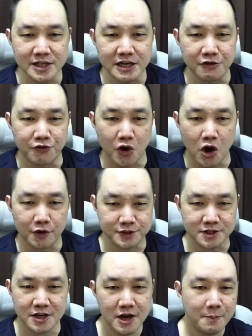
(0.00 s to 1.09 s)
evolves
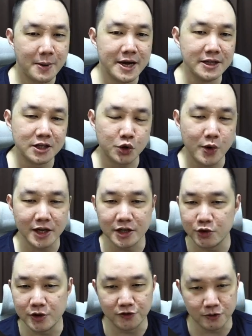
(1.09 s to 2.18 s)
by integrating new
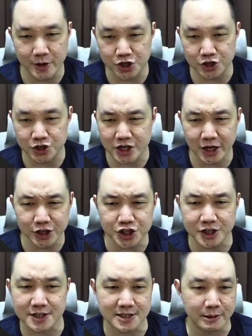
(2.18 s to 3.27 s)
information, challenging
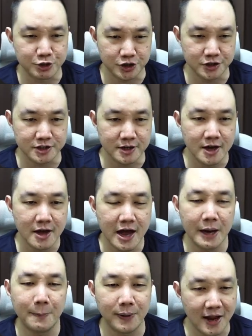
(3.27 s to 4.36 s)
assumptions, and
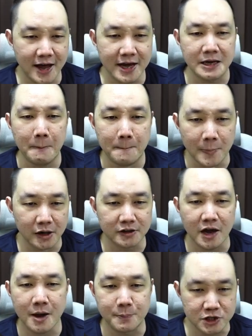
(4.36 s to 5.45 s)
applying
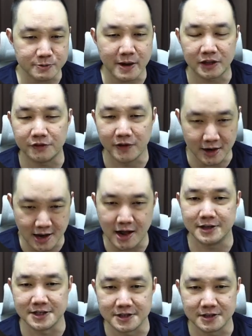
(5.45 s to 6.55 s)
multi-perspective
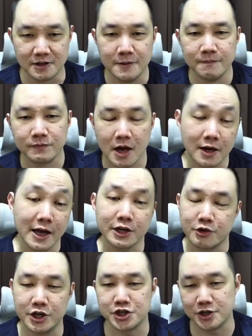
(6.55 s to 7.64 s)
analysis. Unlike
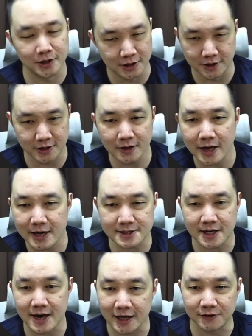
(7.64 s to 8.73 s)
traditional learning, SI
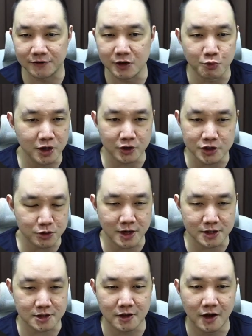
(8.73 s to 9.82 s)
actively
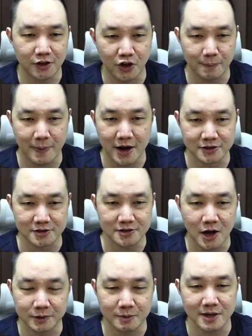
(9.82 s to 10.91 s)
reconstructs thought patterns,
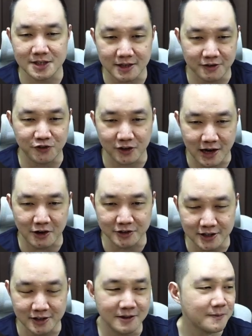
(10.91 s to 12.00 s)
optimizing them for
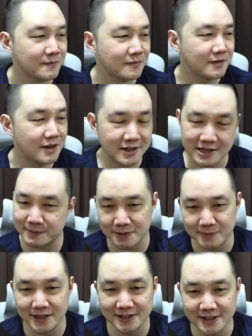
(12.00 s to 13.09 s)
clarity,
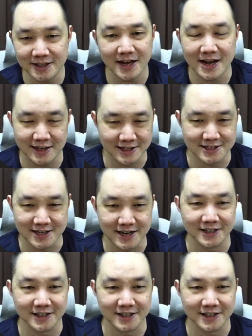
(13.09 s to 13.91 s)
adaptability, and insight.